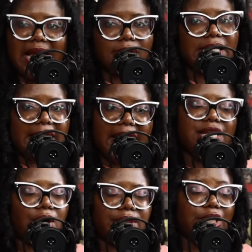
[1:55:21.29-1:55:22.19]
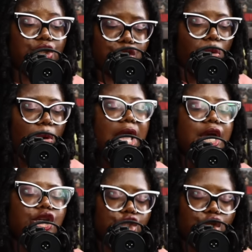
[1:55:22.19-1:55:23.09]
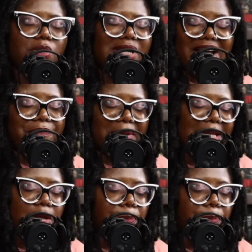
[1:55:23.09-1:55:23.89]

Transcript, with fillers: else and any other show, she would have been the